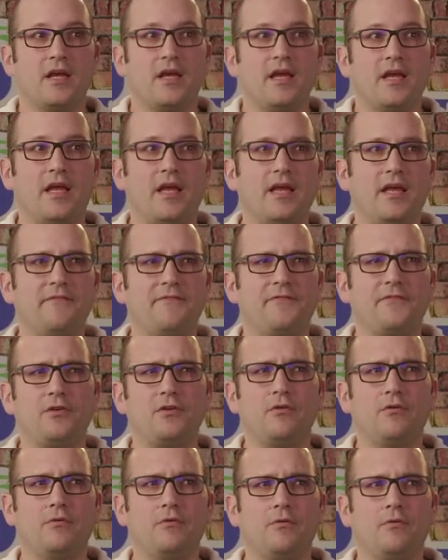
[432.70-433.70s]
If
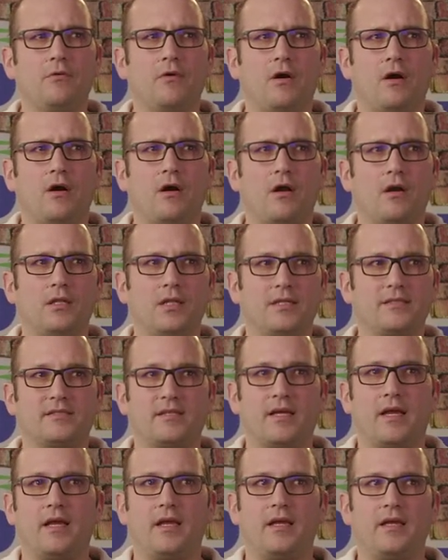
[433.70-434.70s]
you are, let's
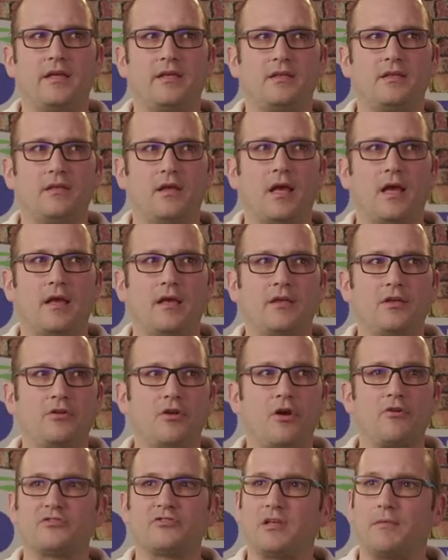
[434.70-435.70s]
say, you, you
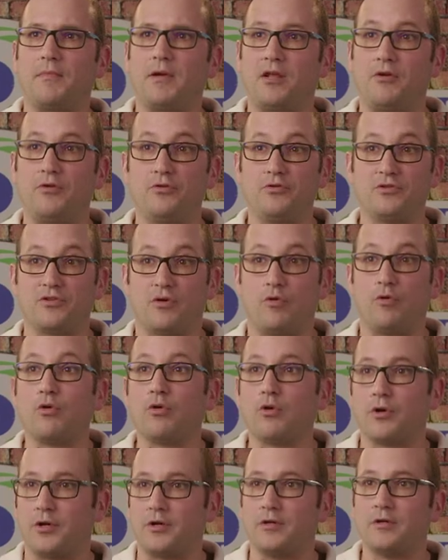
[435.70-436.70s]
know somebody who's a
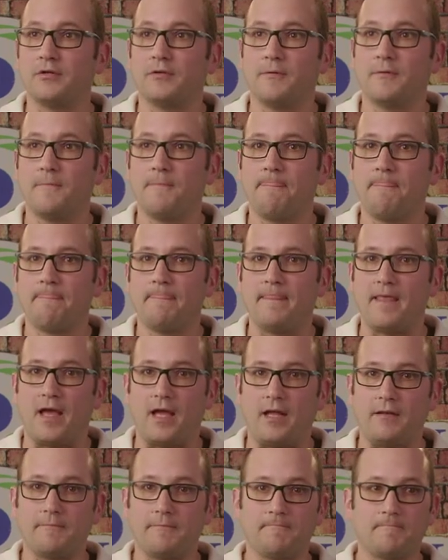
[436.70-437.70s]
hoarder
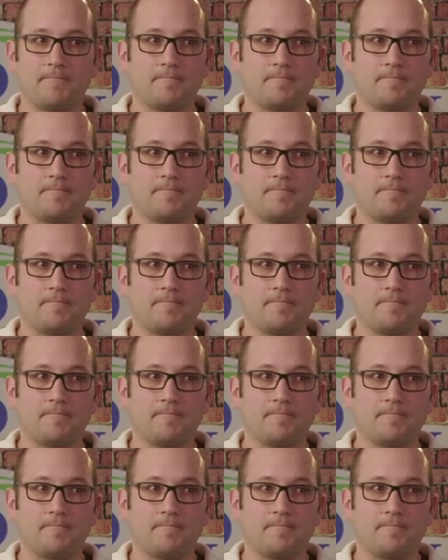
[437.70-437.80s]
that